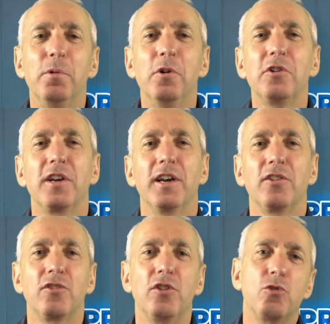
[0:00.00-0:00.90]

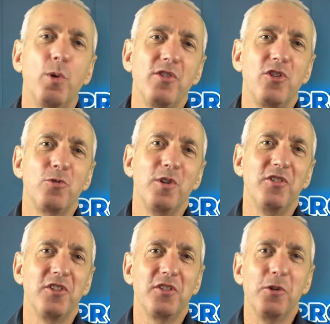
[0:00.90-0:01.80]
broadcast the
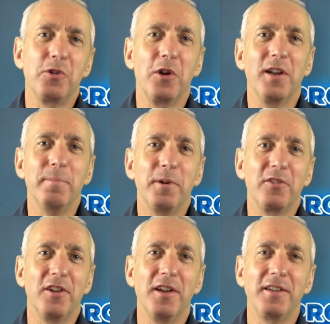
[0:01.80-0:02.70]
2020 Tokyo
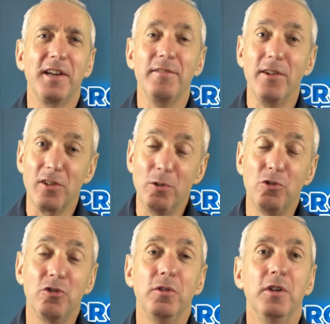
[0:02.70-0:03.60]
Olympics in 8K
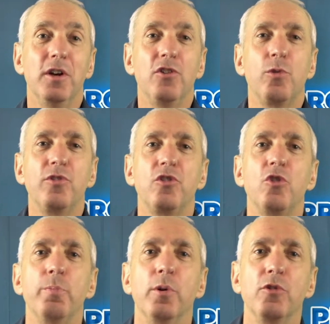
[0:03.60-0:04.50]
resolution and
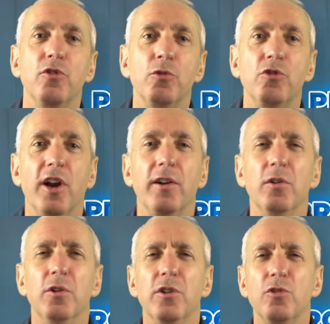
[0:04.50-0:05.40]
22.2 channel
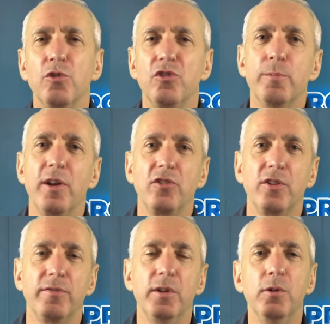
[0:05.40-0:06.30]
audio to its
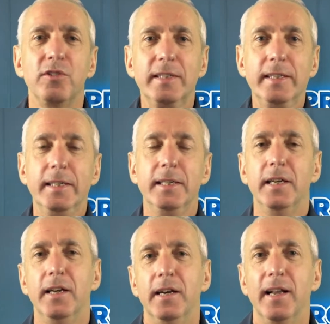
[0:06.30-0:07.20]
domestic viewers.
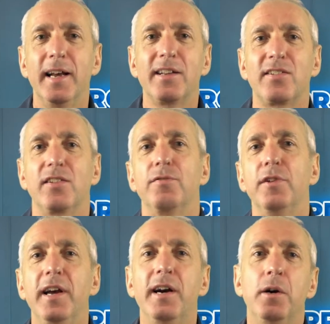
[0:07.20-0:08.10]
Alas, for
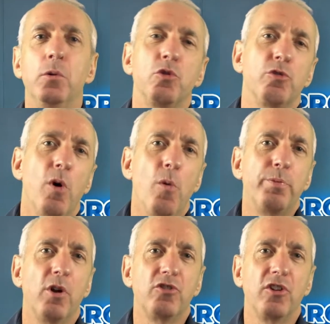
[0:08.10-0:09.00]
now, small
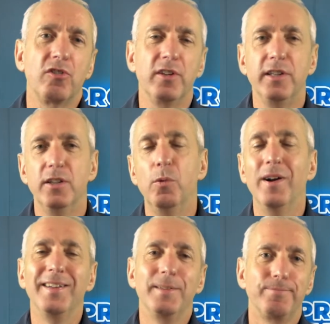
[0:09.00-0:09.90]
projects lead the
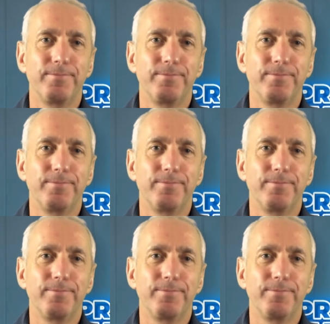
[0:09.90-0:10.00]
way.